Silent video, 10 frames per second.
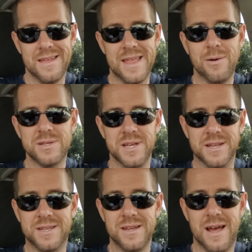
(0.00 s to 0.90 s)
That was
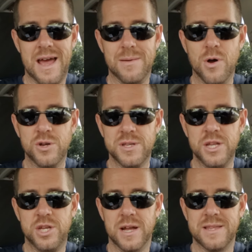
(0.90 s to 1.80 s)
it. I had
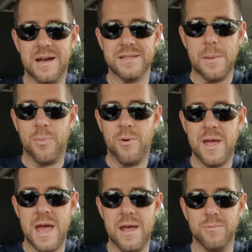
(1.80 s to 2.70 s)
emotionally checked out at that
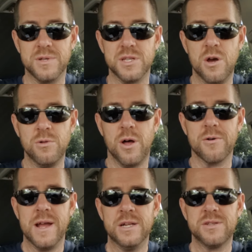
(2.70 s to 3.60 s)
point and was no
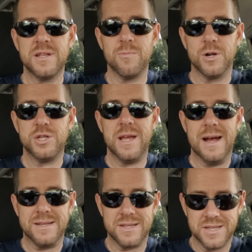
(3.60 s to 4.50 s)
longer interested in what she
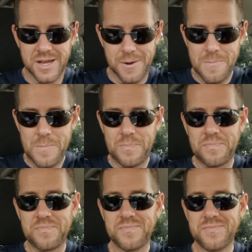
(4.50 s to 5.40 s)
had to say.
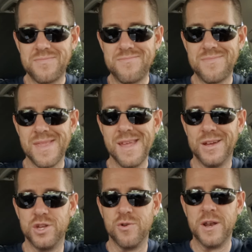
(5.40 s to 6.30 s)

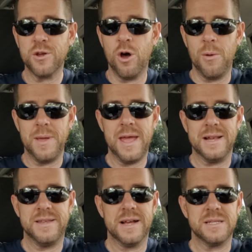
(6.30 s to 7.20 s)
She tried to call me
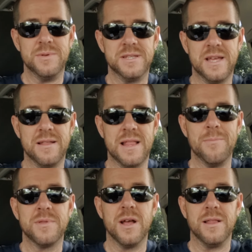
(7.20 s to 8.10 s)
and texted me saying
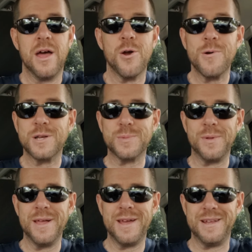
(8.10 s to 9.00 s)
to let her
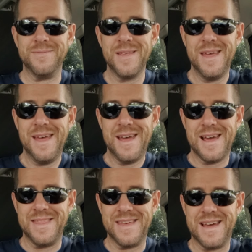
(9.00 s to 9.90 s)
explain,
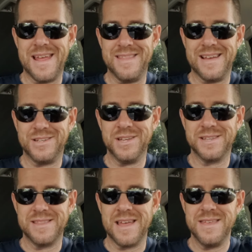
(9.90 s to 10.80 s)
and that she
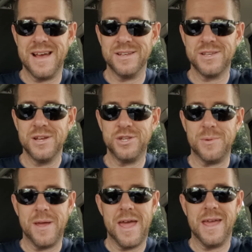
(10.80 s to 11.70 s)
said that yes,
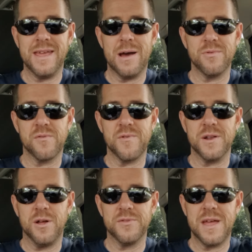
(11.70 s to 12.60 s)
she'd been hanging out with a
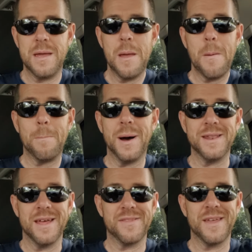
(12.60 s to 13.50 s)
friend all day,
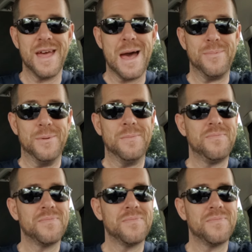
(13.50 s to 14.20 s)
but nothing happened.